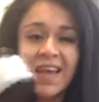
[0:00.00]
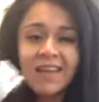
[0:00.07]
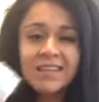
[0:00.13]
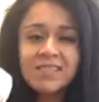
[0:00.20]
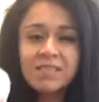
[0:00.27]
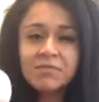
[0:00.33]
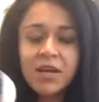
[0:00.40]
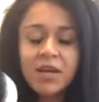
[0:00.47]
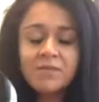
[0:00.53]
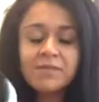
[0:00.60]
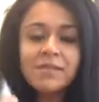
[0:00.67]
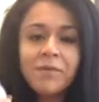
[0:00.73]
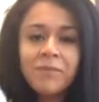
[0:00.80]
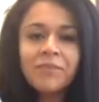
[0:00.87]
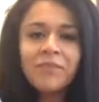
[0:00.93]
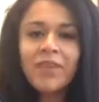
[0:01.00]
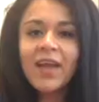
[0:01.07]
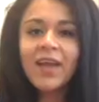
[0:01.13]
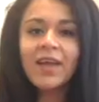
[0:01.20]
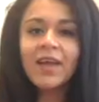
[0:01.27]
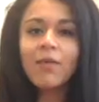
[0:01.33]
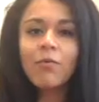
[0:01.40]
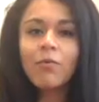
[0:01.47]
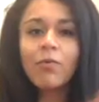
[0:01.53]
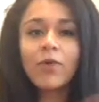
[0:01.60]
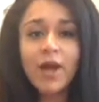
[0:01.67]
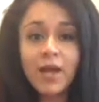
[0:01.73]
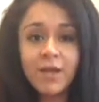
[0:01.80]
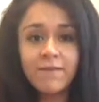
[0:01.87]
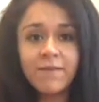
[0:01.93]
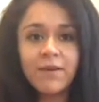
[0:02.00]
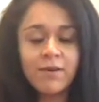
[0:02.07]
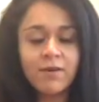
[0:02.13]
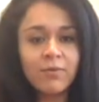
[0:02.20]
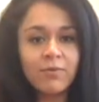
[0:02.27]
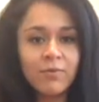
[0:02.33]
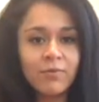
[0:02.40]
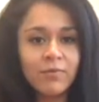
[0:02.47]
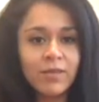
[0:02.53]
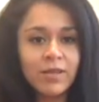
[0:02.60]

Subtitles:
And sometimes what I feel